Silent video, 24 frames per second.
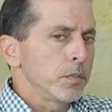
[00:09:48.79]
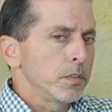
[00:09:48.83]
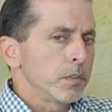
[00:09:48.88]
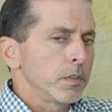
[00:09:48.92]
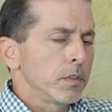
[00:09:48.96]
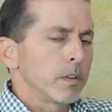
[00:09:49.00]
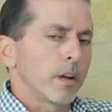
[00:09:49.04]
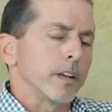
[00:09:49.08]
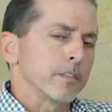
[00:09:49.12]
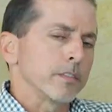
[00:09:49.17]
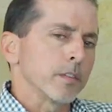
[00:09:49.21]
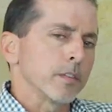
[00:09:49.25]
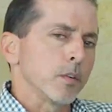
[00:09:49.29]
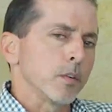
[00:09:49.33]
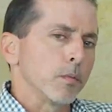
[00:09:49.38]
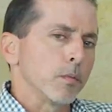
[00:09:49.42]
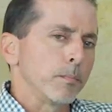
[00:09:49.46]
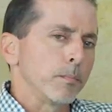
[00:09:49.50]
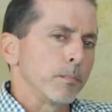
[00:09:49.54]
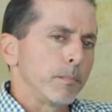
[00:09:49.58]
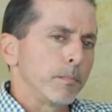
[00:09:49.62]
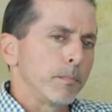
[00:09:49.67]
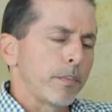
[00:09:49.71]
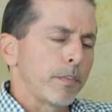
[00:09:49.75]
All right. So
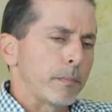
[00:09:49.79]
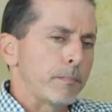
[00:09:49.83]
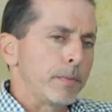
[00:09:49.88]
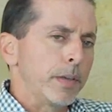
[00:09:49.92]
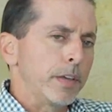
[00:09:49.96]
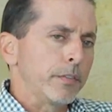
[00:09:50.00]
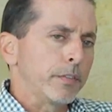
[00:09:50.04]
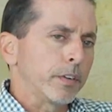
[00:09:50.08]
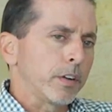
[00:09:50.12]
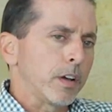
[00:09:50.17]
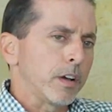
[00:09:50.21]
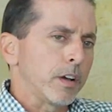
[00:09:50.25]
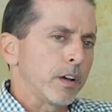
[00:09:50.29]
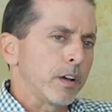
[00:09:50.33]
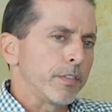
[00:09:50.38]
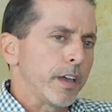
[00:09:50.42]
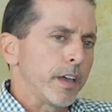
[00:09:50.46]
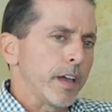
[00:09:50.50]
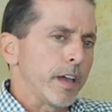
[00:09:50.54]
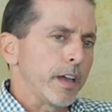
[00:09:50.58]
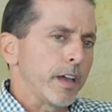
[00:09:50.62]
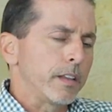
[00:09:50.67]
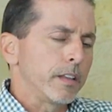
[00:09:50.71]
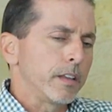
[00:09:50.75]
if I pivot off
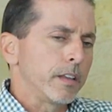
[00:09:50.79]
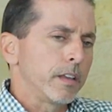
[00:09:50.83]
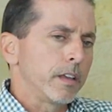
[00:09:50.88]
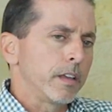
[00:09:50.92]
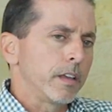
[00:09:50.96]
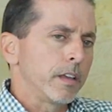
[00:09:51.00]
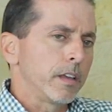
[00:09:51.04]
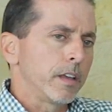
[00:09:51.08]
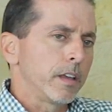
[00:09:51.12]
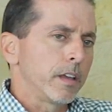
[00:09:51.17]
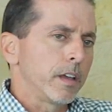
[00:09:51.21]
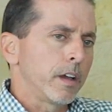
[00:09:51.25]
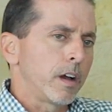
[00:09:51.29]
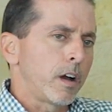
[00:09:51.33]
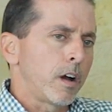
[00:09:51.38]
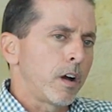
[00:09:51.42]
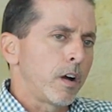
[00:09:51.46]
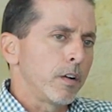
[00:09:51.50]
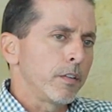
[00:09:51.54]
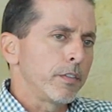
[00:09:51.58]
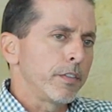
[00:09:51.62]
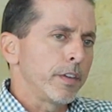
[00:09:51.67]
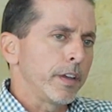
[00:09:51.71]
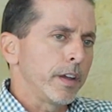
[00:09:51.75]
that,
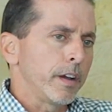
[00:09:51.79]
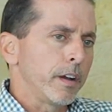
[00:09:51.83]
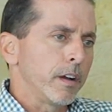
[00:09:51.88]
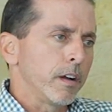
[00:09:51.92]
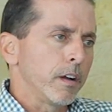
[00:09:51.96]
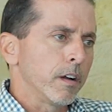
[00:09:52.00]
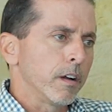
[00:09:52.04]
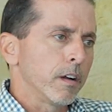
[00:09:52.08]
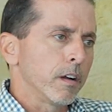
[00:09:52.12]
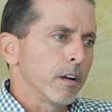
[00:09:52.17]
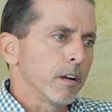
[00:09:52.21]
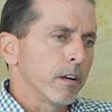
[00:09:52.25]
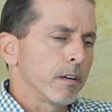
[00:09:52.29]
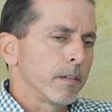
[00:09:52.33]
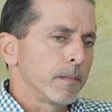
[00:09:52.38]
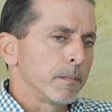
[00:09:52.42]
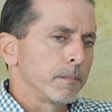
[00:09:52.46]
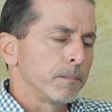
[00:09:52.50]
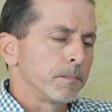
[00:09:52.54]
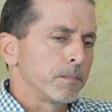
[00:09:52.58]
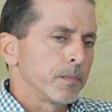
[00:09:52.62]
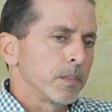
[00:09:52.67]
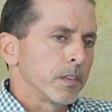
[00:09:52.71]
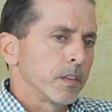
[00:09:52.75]
are there
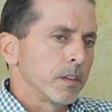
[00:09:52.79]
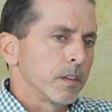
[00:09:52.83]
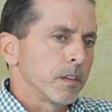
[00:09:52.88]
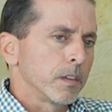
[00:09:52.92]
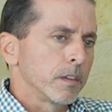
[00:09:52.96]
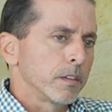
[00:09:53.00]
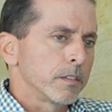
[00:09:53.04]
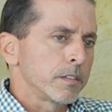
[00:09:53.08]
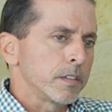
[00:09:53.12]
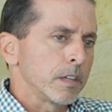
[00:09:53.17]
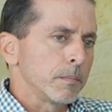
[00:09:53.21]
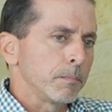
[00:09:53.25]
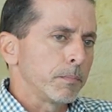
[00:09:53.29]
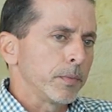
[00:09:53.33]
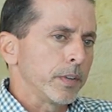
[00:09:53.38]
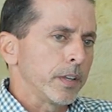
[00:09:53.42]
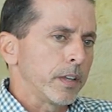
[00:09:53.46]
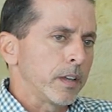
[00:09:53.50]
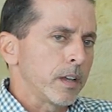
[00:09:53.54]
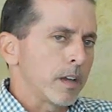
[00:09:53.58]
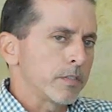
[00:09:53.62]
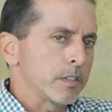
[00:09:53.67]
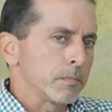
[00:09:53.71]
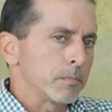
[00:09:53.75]
simply
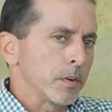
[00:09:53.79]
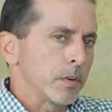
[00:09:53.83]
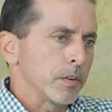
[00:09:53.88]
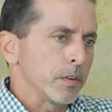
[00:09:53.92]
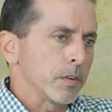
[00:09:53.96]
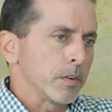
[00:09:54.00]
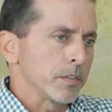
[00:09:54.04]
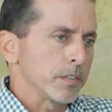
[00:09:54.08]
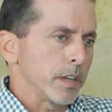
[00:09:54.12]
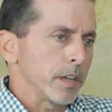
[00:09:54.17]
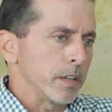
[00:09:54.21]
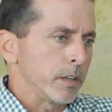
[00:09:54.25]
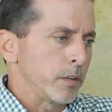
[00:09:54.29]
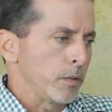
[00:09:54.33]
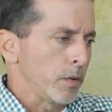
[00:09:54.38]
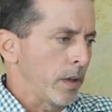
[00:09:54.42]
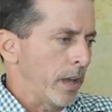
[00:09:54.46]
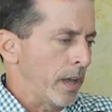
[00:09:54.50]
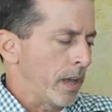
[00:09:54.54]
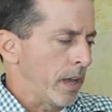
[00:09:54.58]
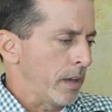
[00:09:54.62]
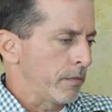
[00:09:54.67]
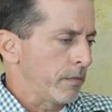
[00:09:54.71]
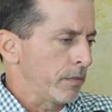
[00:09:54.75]
customers that you
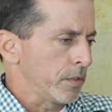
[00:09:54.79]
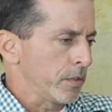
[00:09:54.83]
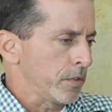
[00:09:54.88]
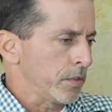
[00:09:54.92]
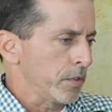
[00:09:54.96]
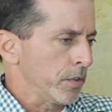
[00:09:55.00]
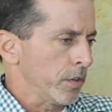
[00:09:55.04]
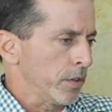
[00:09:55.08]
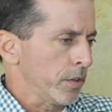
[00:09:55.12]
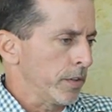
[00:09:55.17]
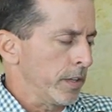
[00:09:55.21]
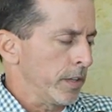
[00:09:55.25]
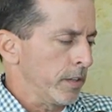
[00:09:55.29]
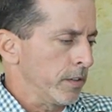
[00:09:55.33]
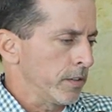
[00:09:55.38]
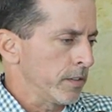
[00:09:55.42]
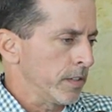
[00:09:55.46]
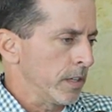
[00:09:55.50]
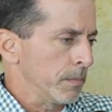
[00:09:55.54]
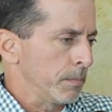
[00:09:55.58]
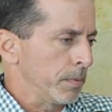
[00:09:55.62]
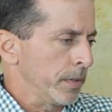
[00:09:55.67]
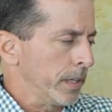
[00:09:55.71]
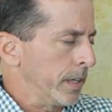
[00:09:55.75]
have insured that you
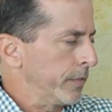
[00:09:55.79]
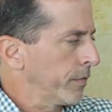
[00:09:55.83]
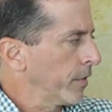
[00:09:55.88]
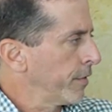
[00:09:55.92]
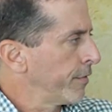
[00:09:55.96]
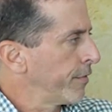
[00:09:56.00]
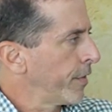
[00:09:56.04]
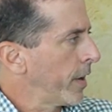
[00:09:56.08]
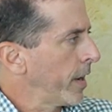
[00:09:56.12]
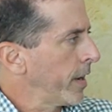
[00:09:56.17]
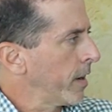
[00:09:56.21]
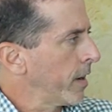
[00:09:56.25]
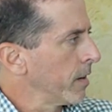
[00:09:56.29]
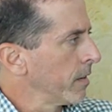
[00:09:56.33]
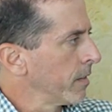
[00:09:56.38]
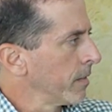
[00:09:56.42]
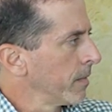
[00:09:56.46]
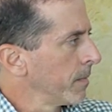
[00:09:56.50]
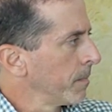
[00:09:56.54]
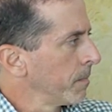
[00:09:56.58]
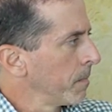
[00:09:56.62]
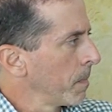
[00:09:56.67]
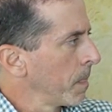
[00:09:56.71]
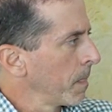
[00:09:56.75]
simply have to fire
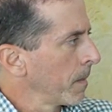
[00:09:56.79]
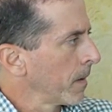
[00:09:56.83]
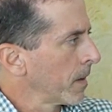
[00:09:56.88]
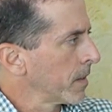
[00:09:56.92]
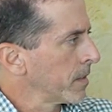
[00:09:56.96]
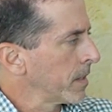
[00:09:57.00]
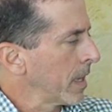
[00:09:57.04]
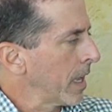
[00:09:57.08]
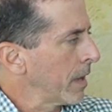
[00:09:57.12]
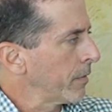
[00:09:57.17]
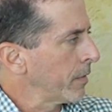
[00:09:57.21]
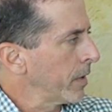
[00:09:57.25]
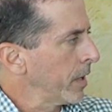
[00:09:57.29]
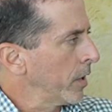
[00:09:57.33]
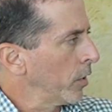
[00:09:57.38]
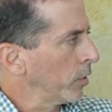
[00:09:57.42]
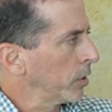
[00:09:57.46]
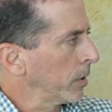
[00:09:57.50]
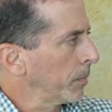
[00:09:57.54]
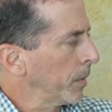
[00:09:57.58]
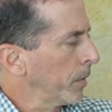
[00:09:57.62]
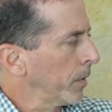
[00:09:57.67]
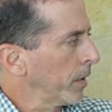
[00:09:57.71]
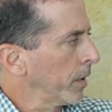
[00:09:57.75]
because they haven't held
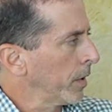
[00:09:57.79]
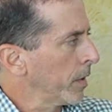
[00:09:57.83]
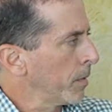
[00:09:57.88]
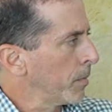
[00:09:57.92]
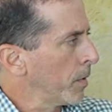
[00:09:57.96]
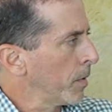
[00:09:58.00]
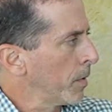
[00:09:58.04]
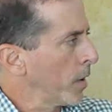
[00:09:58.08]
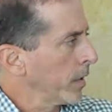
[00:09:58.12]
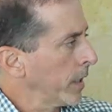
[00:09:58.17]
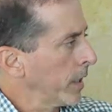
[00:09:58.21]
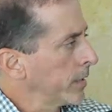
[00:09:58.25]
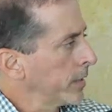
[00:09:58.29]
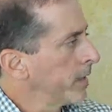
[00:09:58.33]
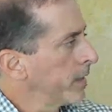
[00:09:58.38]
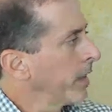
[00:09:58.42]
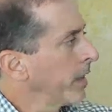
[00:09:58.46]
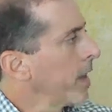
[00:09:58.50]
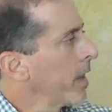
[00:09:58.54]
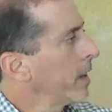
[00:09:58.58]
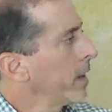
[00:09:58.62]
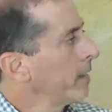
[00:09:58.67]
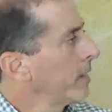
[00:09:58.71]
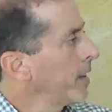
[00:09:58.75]
up their end of the bargain. Not that they
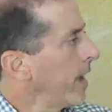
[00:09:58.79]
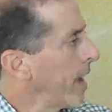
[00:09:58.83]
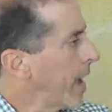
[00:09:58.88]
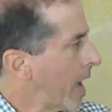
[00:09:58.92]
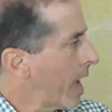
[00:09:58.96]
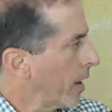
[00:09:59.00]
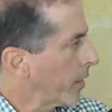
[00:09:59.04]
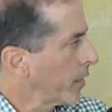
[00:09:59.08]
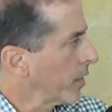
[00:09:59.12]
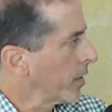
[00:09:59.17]
got attacked,